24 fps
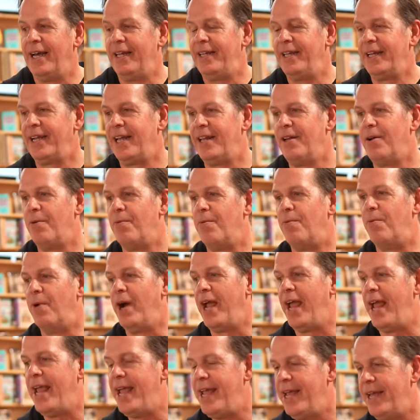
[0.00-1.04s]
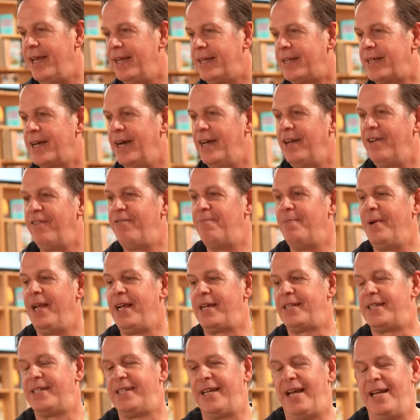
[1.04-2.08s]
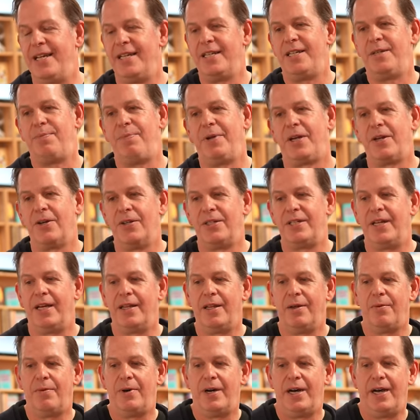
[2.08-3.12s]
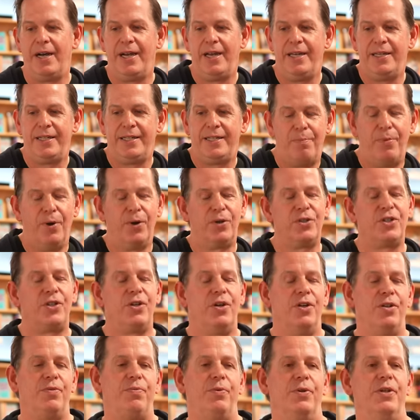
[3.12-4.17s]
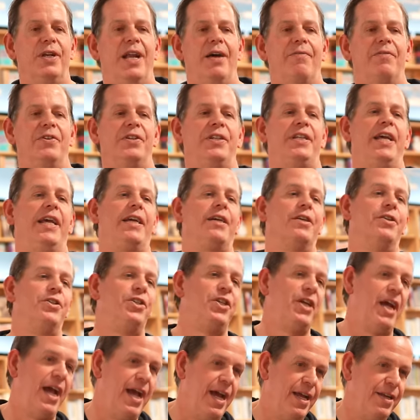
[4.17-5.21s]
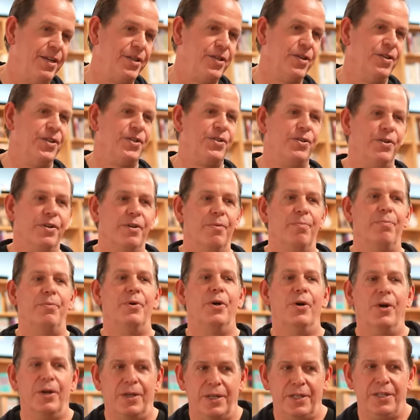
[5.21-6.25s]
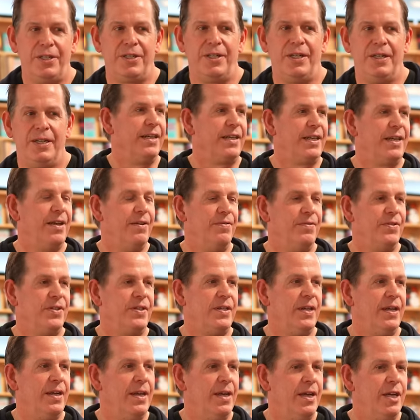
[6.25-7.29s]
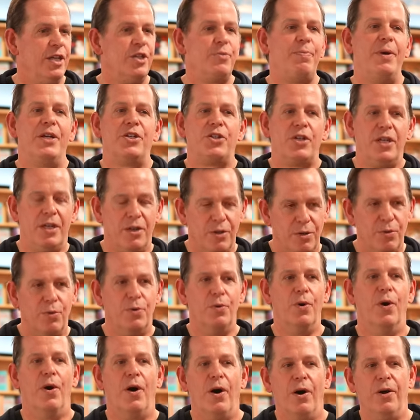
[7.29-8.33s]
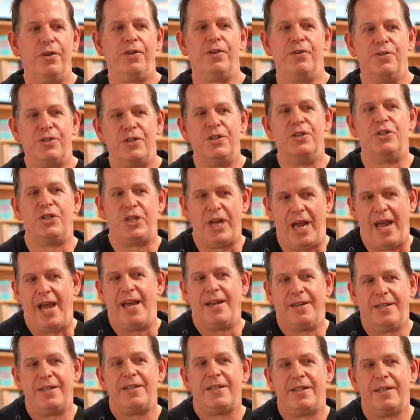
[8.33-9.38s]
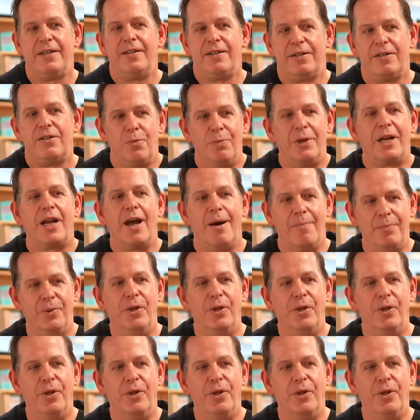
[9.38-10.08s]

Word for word: think in a way it kind of makes sense because otherwise bookstores would never take a chance on certain books and it gives especially new authors, a chance to become